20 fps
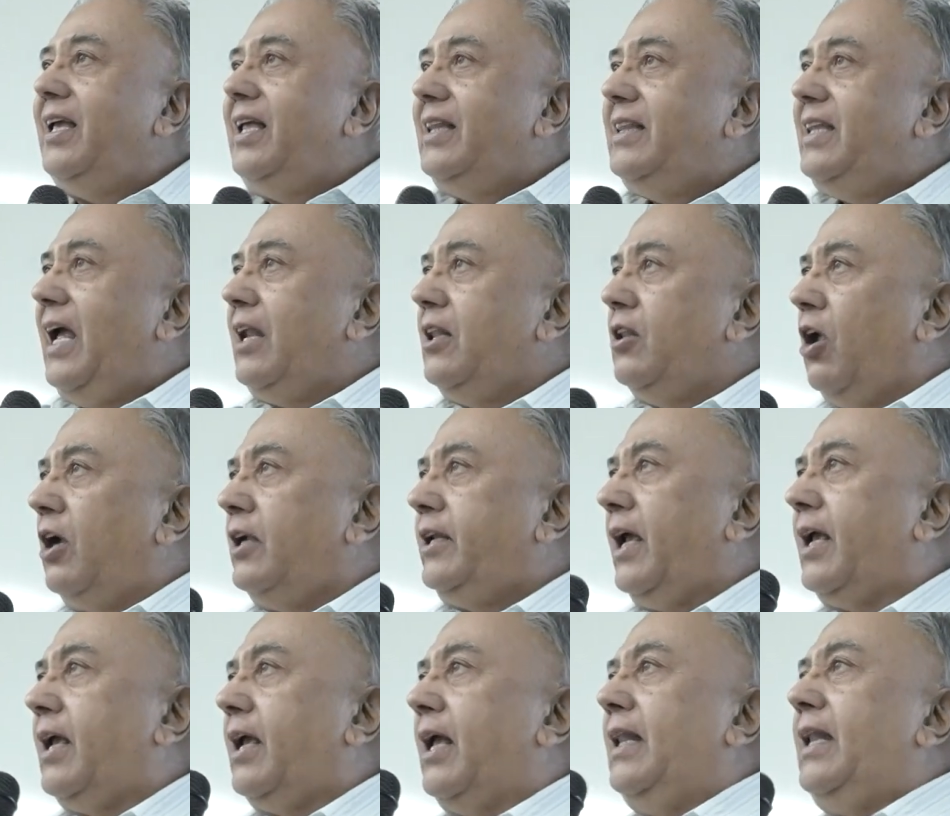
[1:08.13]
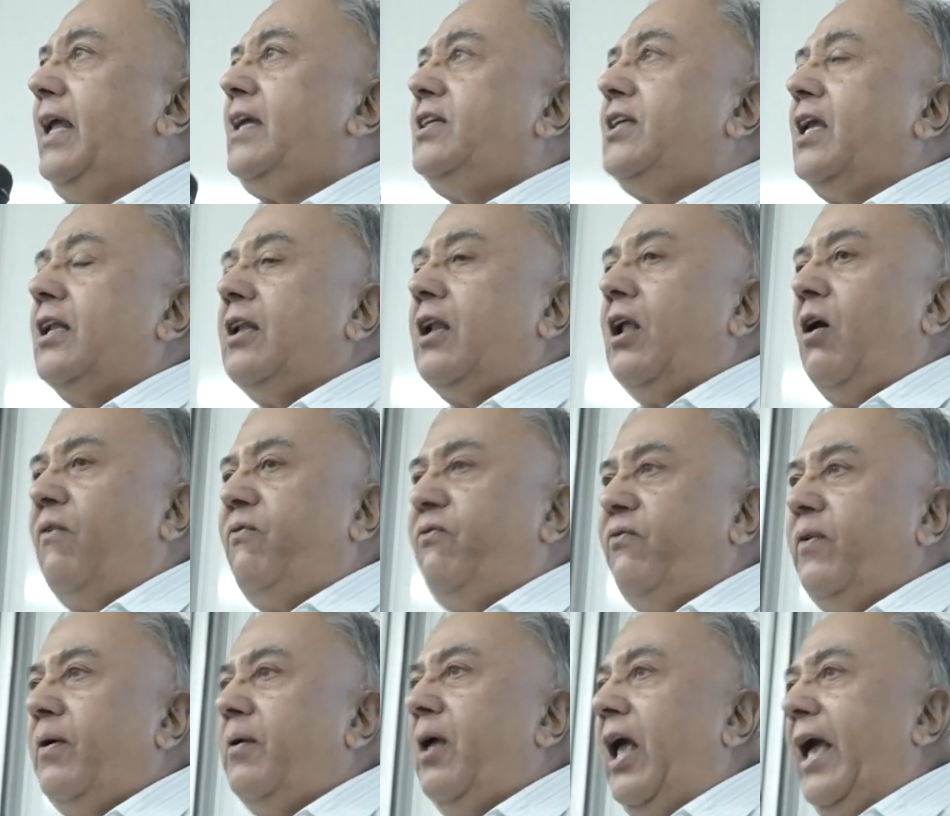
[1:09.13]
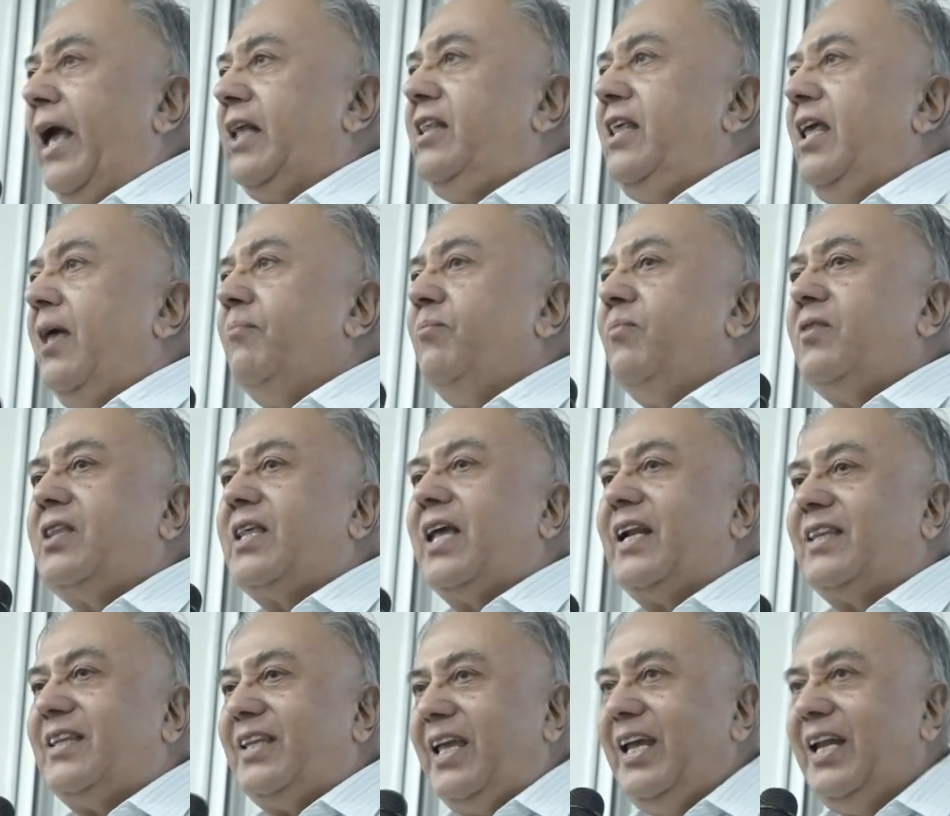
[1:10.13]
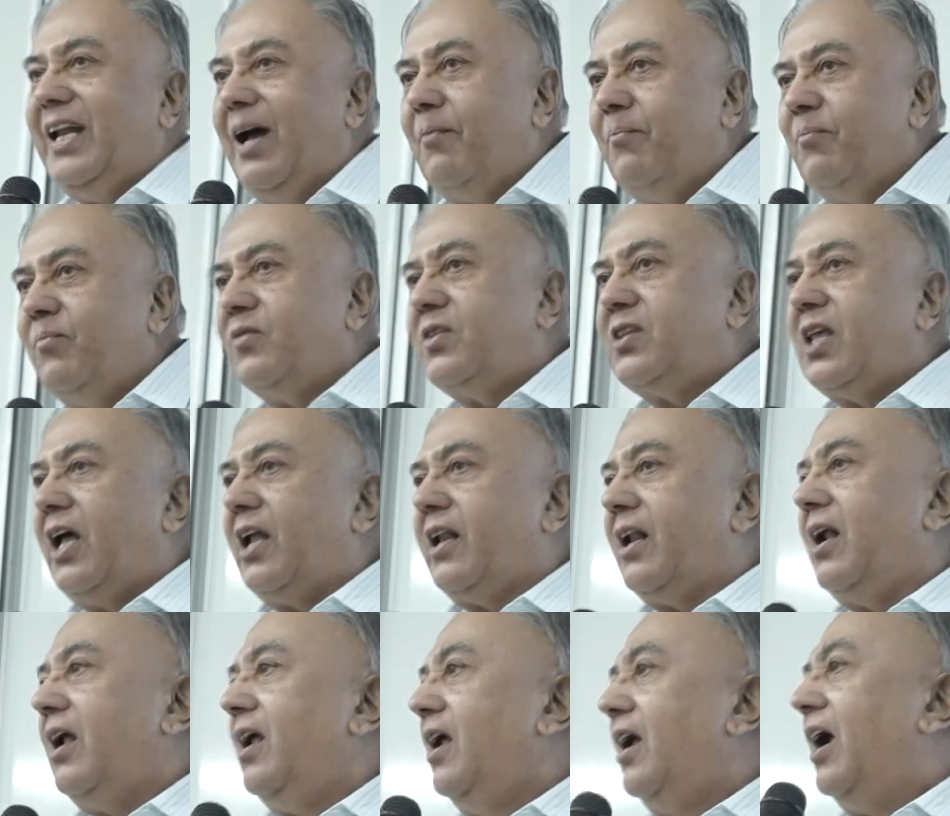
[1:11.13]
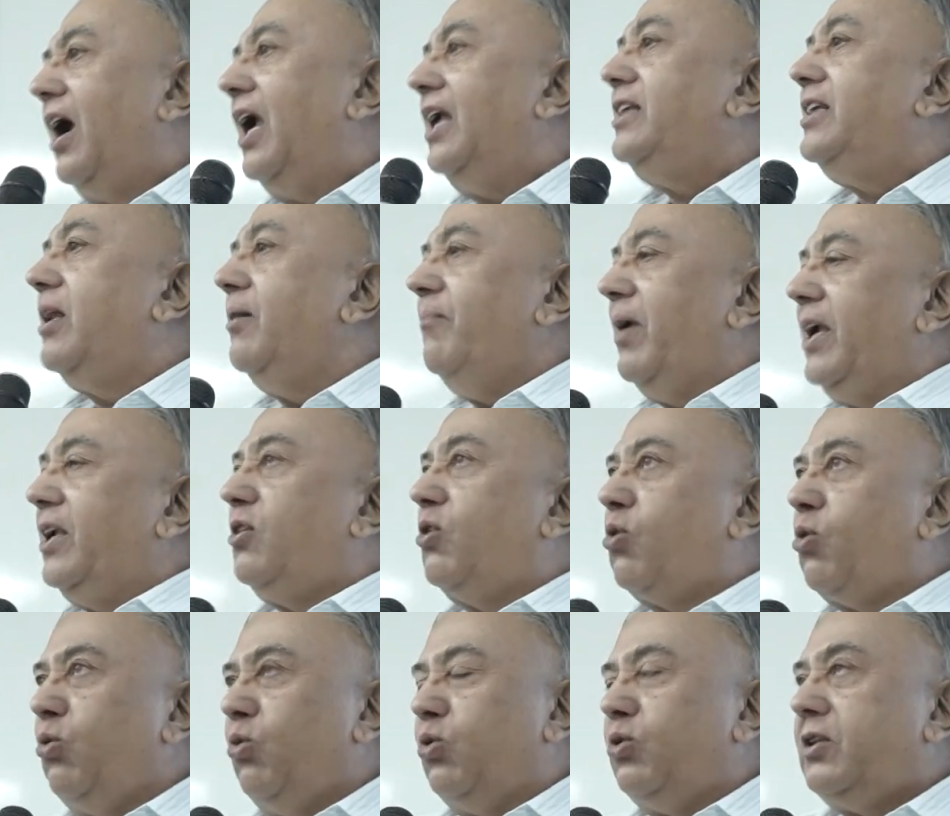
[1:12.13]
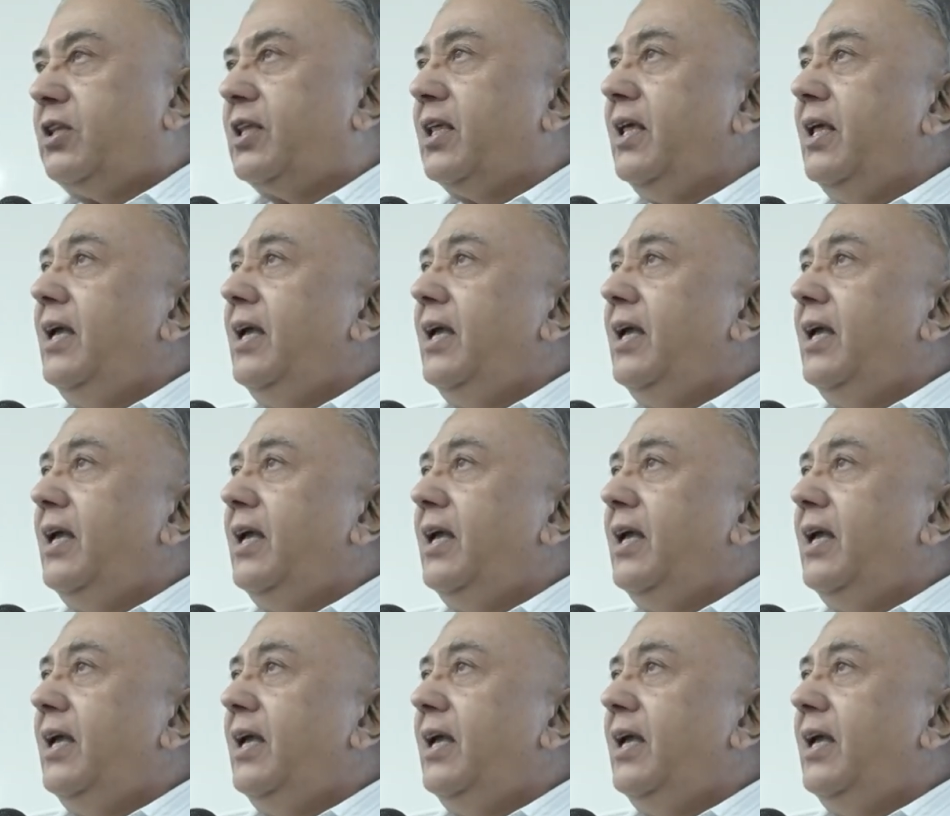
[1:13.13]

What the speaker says: They are not a collection of axioms or theorems or ultimate truths.